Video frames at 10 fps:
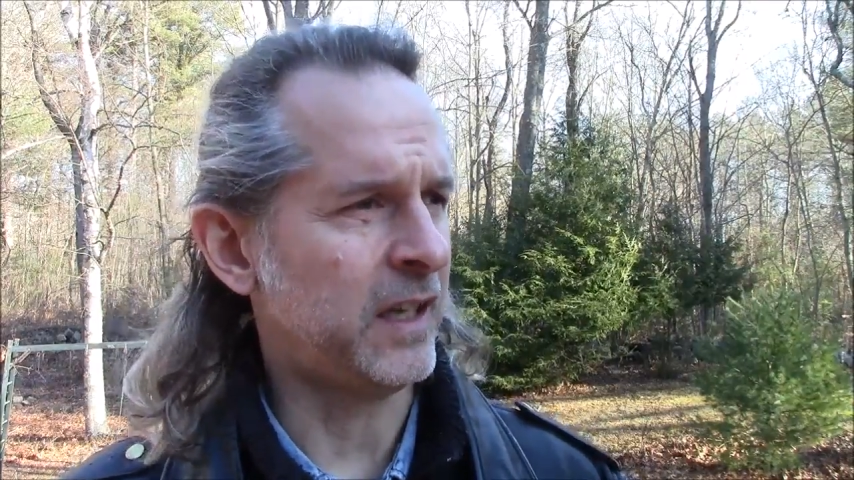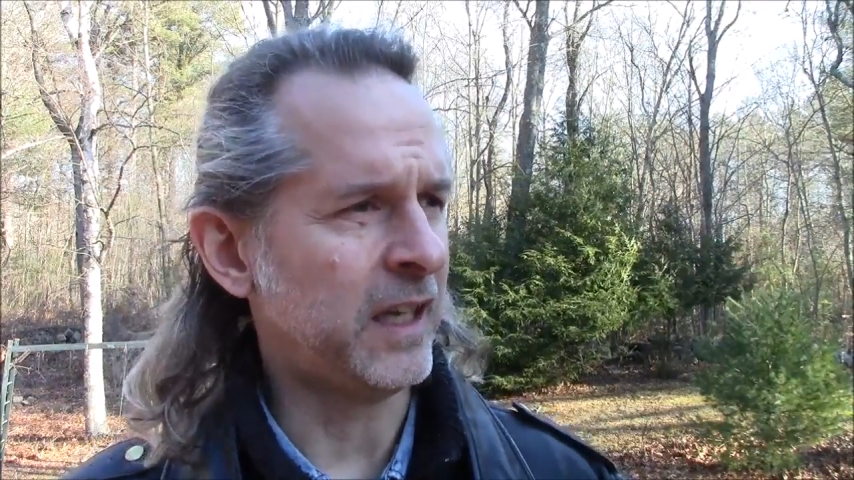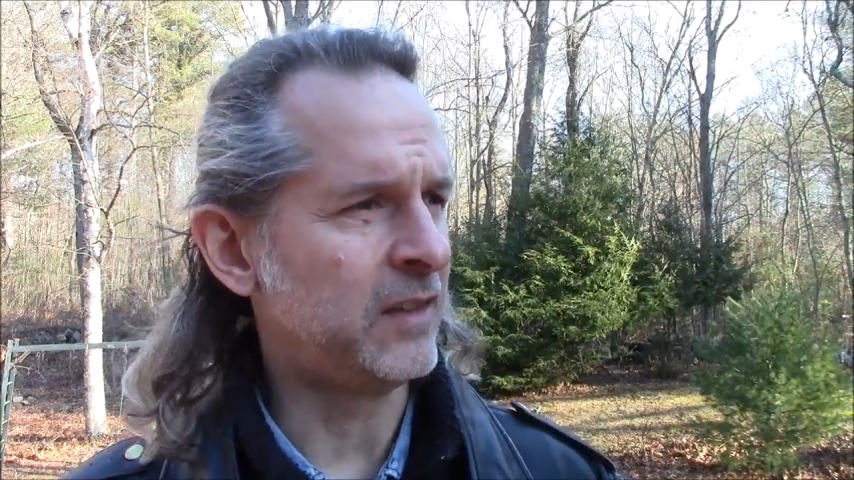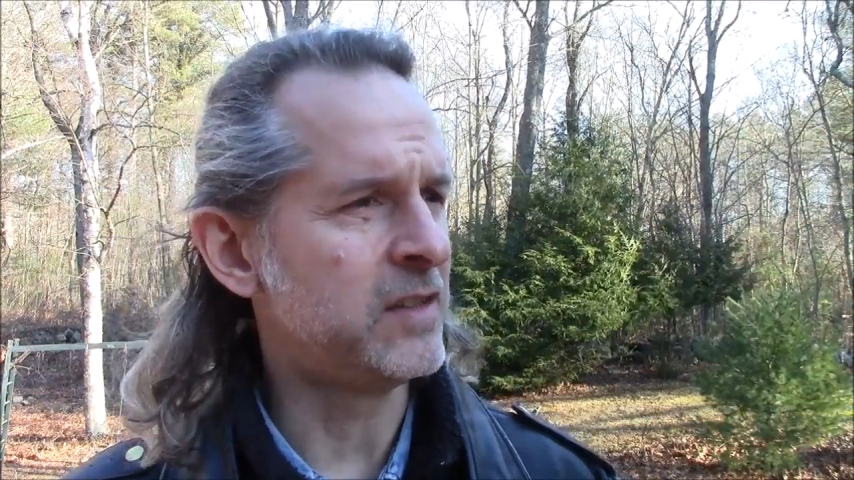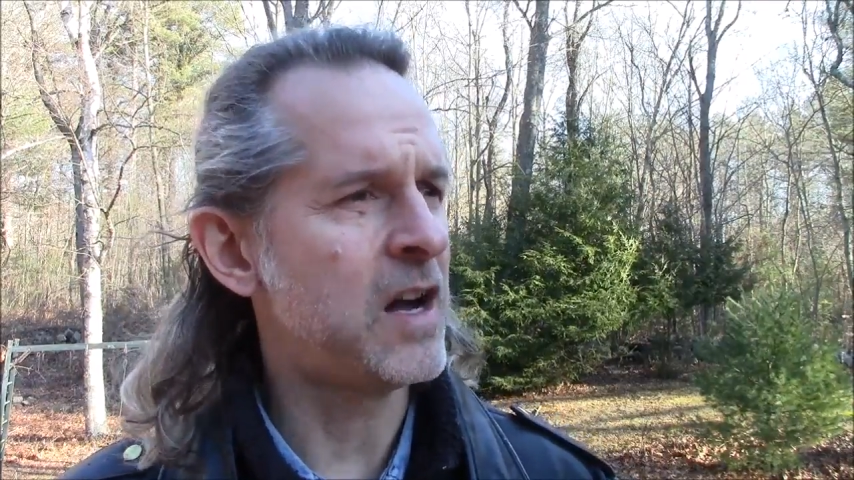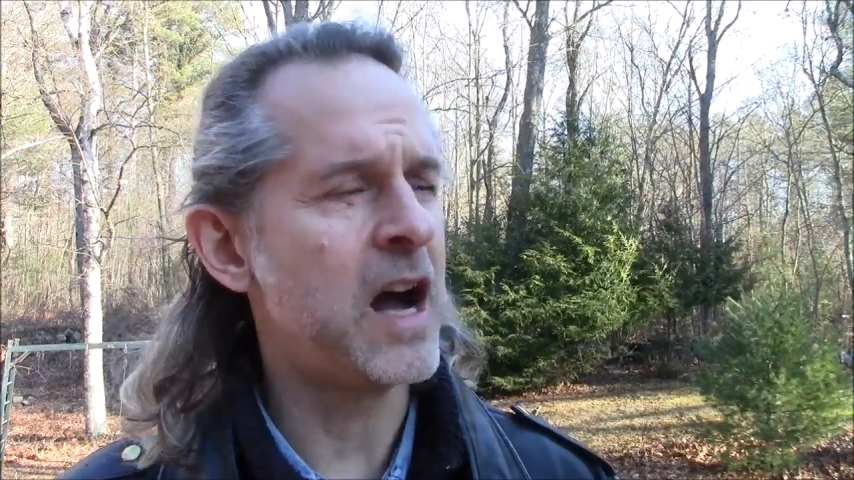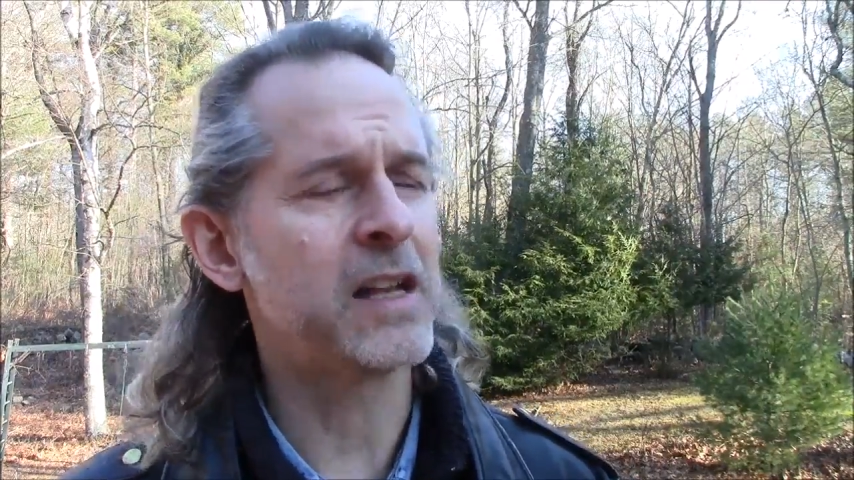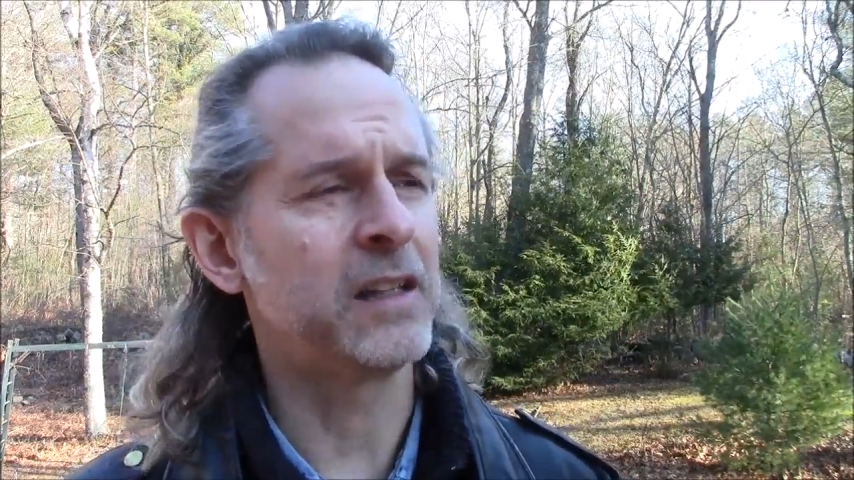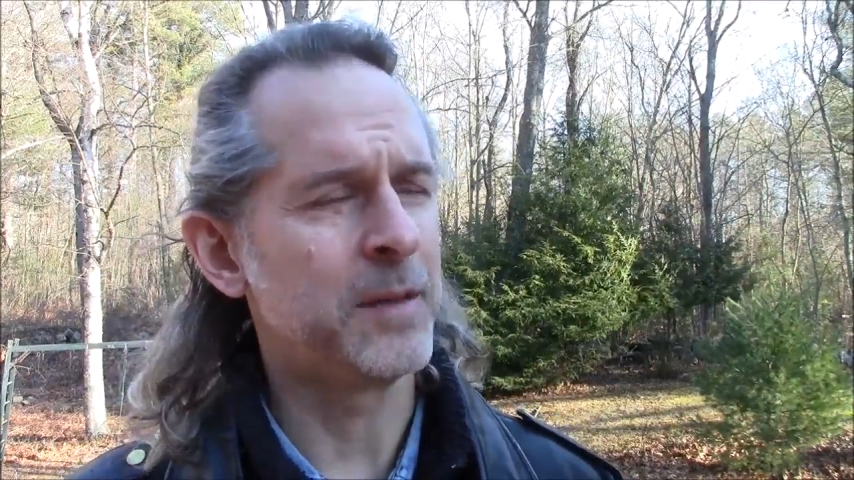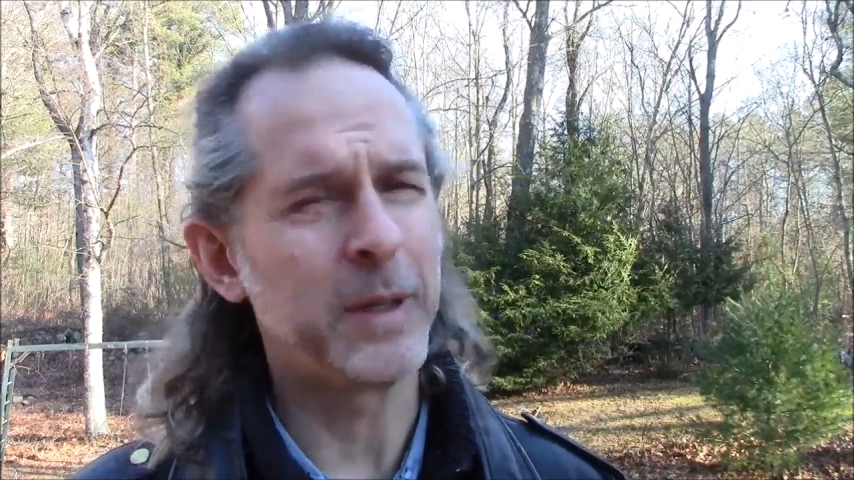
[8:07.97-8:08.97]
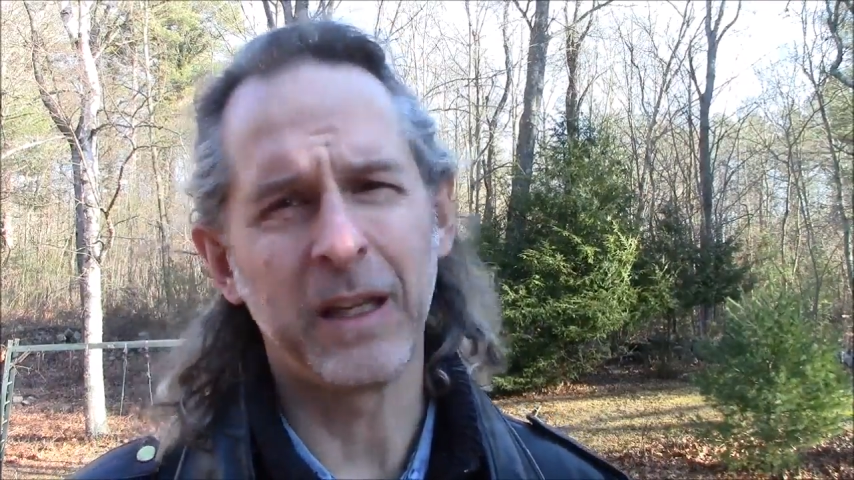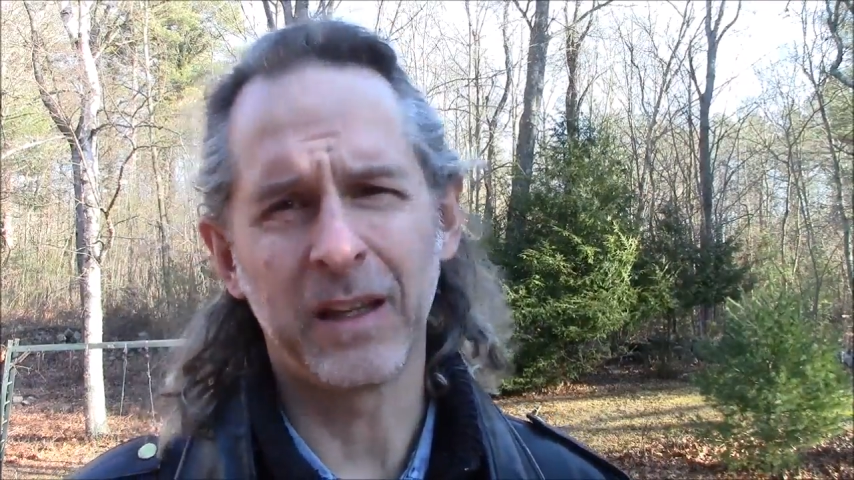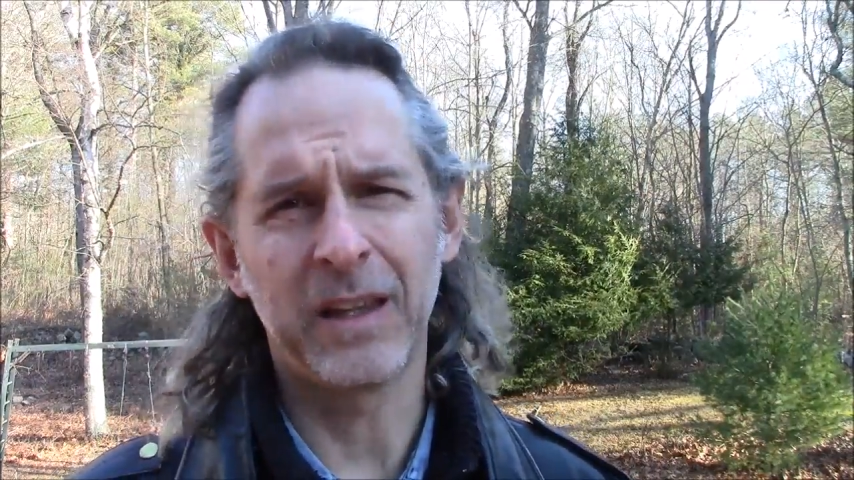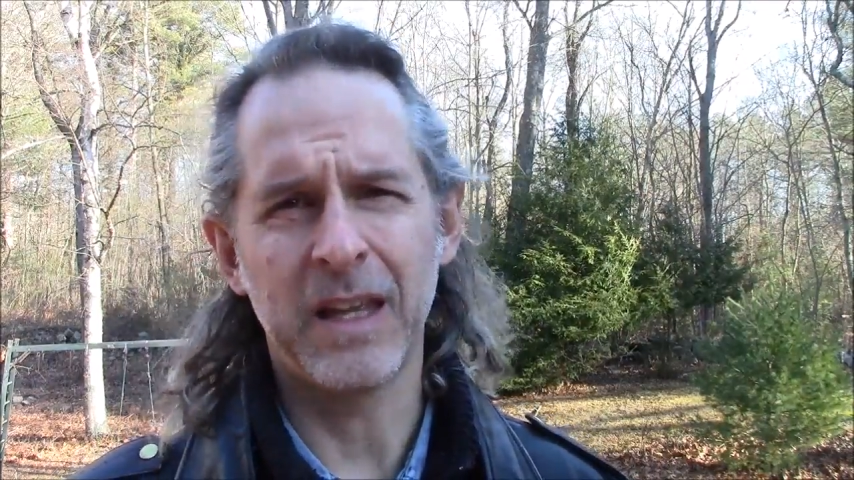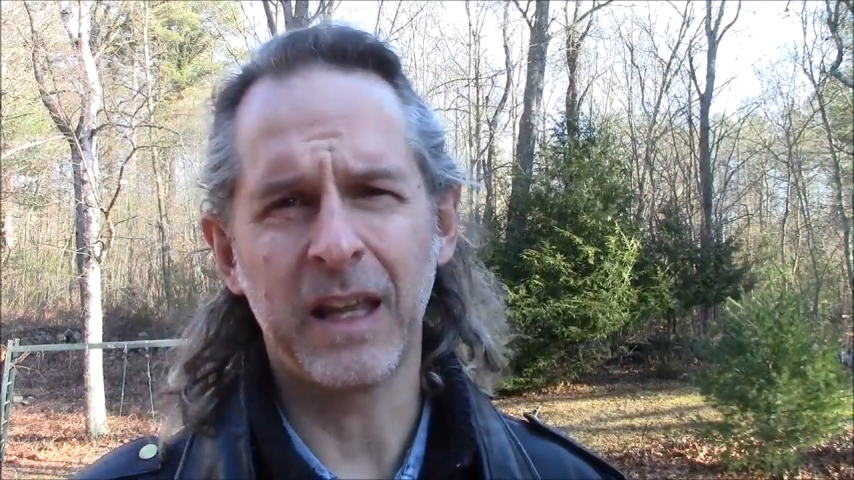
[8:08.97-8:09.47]
is not a limiting
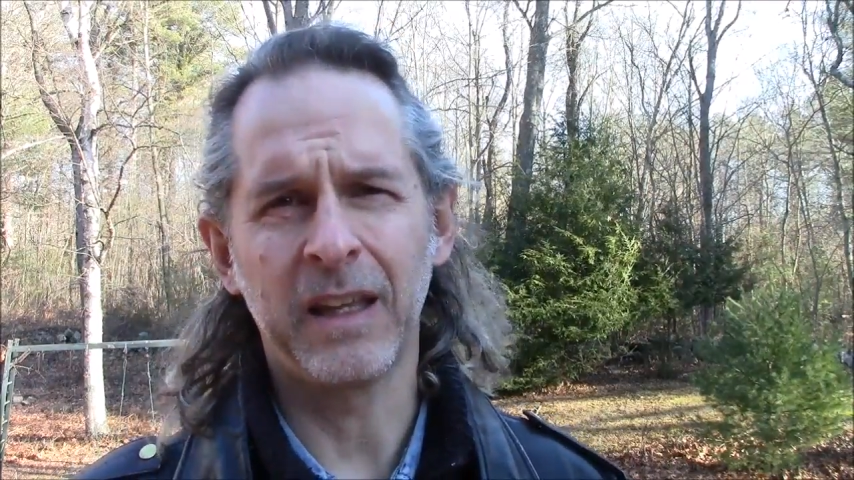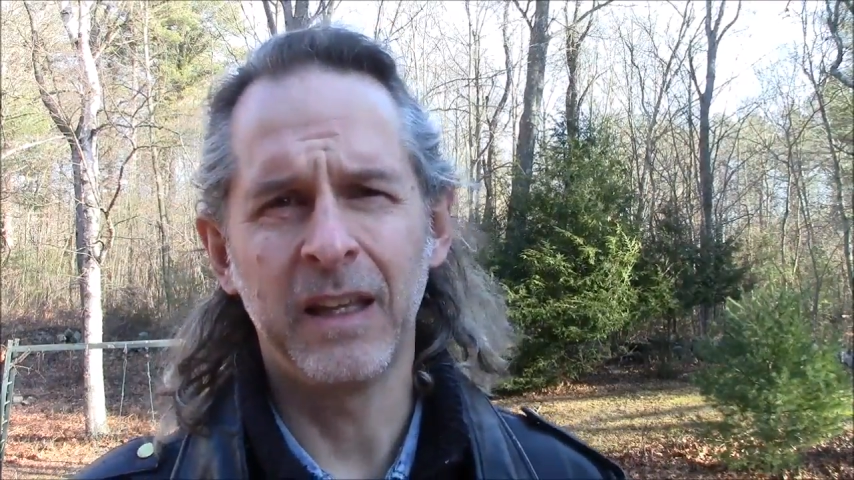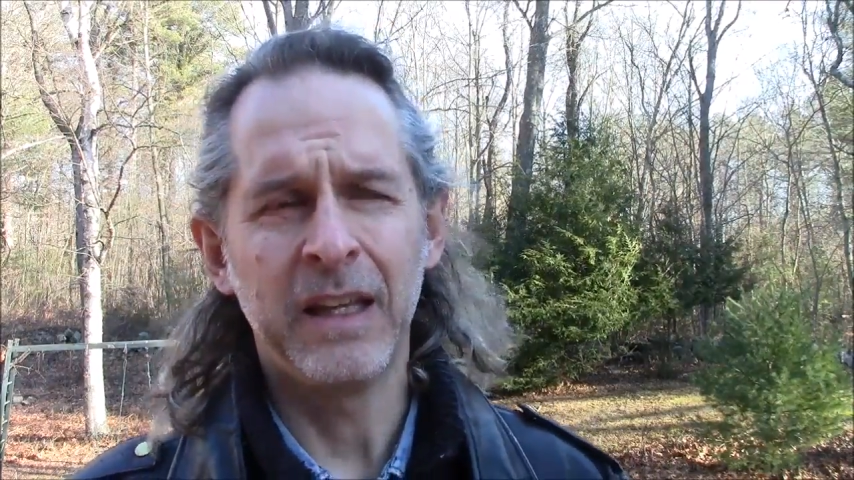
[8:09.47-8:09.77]
thing.